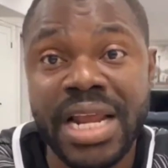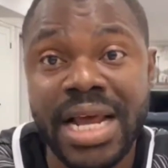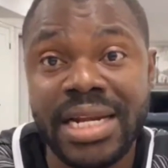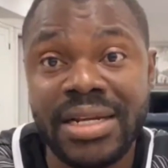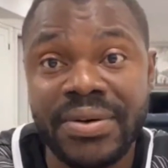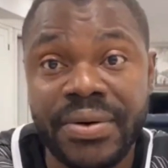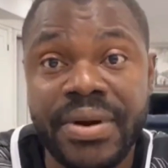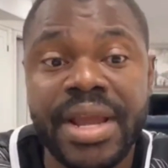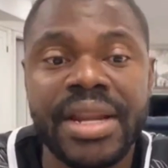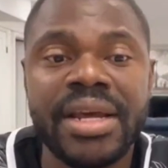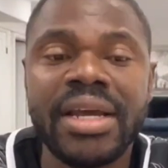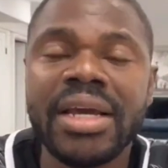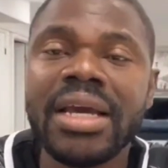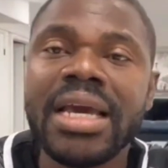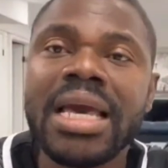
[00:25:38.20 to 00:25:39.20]
But there is
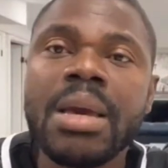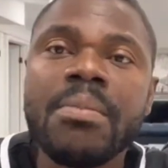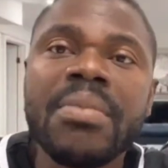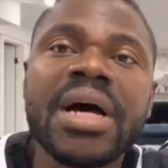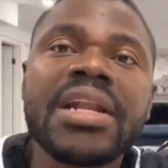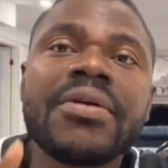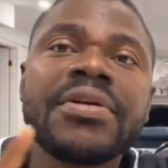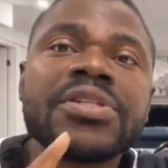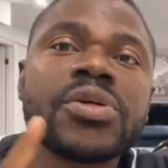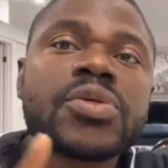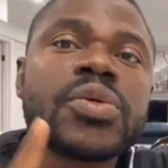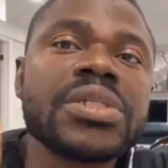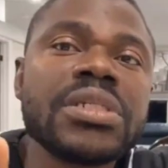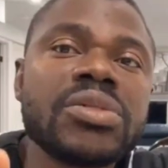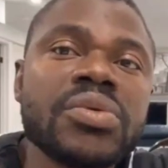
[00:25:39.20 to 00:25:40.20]
also a situation where you could be
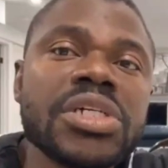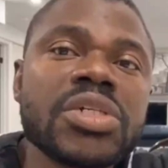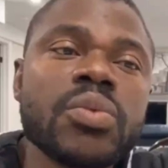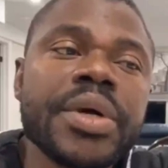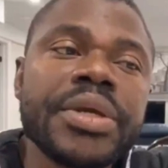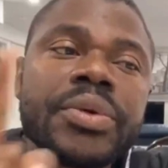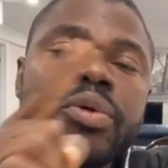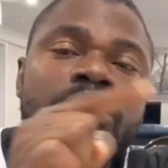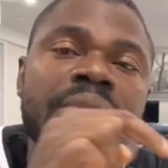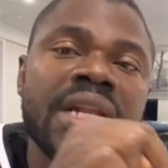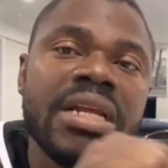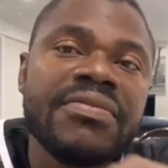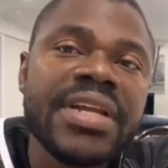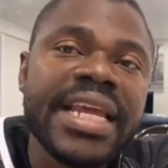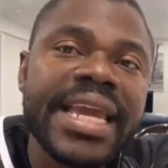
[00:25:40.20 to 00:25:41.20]
living in Canada and you
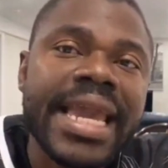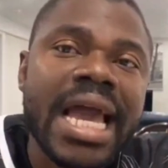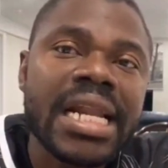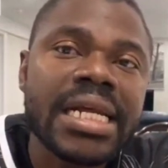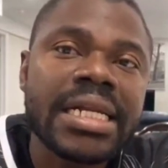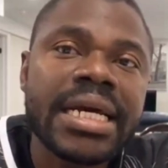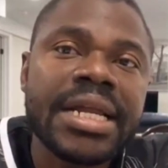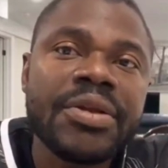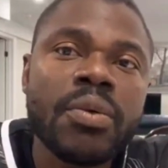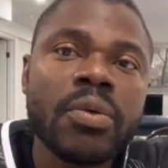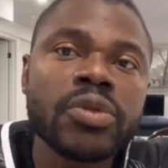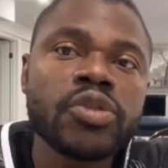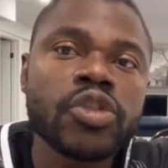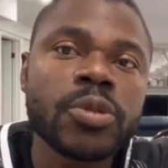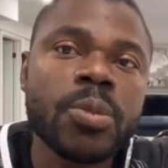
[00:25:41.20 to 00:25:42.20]
want to sponsor your
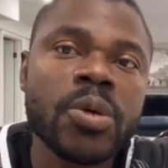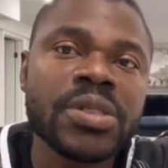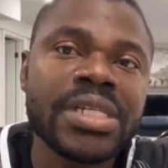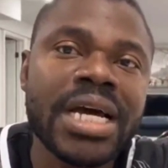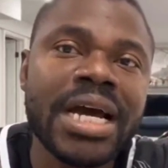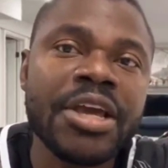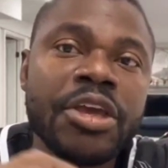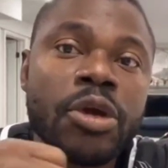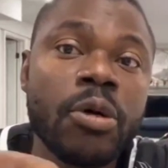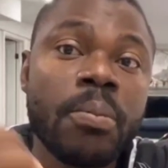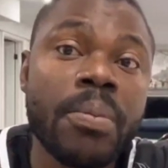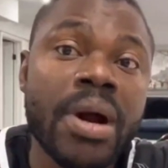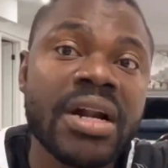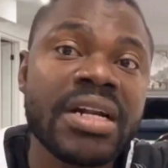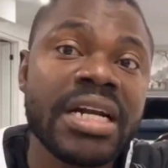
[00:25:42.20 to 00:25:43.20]
partner to come join
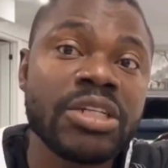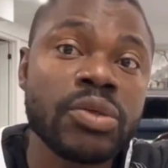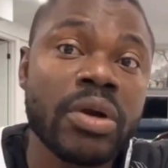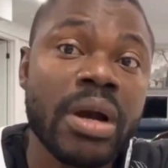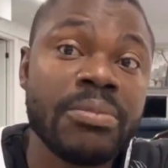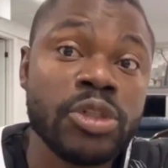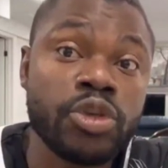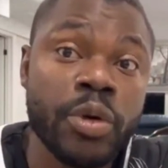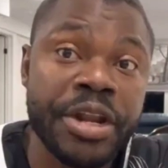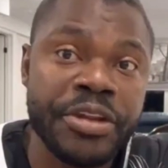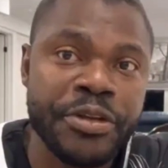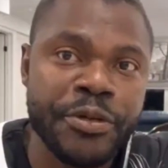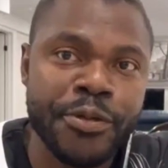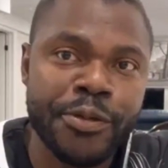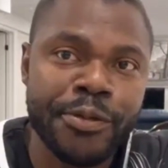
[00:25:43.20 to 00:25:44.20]
you under the
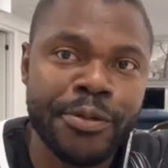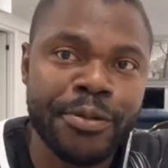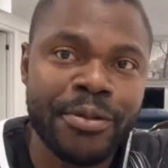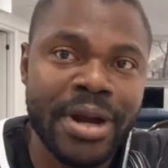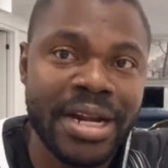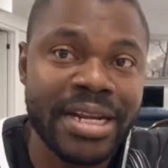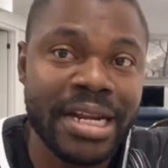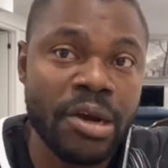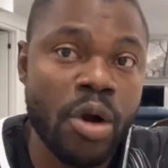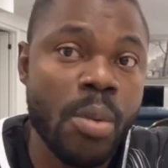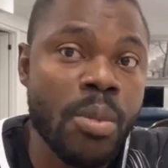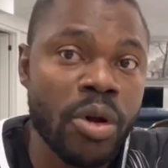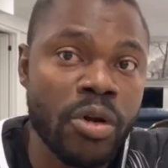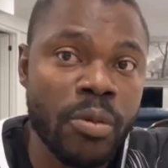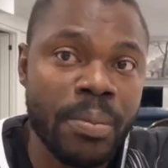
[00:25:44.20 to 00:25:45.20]
common law partner
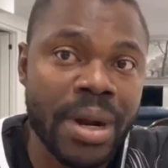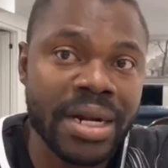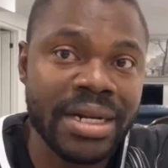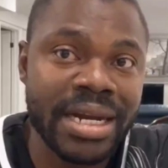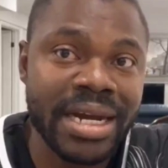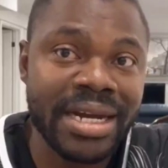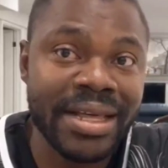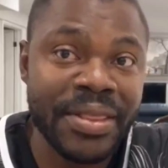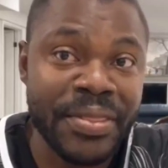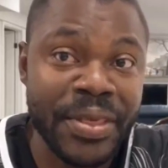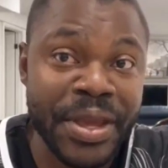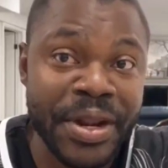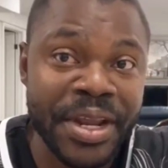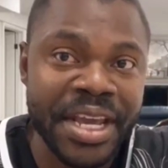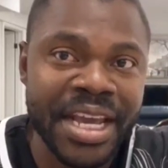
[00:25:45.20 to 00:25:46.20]
thing. So
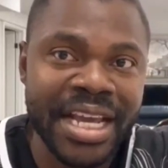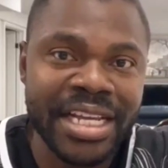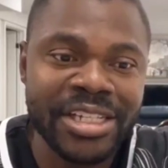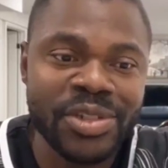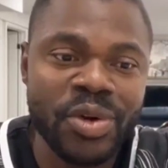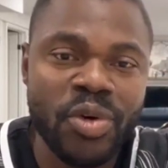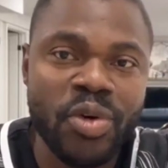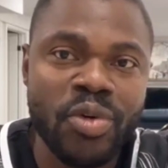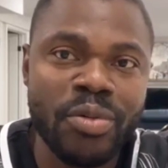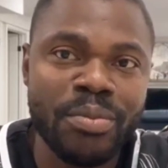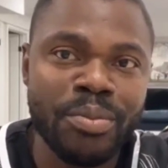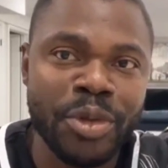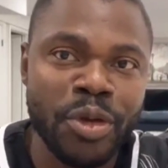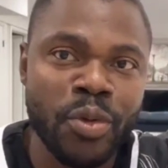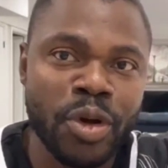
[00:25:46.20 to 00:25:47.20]
you want to sponsor them to
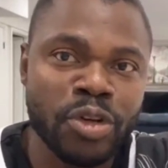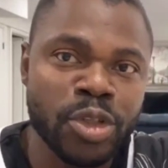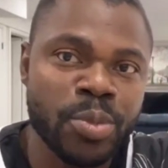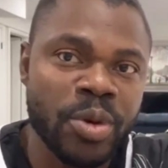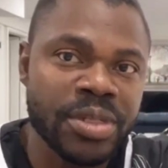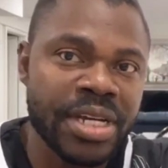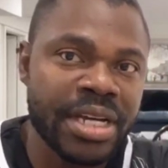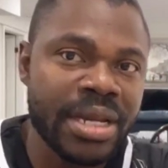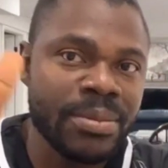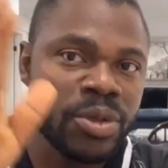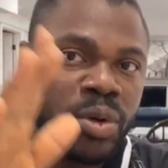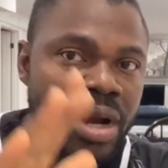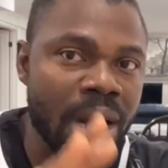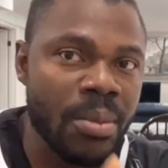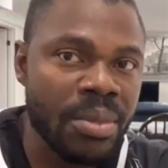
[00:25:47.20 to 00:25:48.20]
come maybe on a
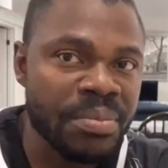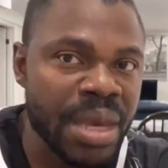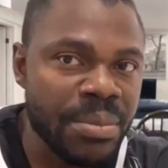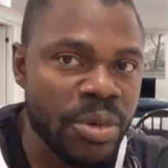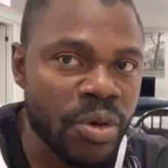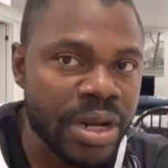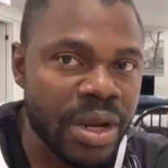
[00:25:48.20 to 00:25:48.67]
work permit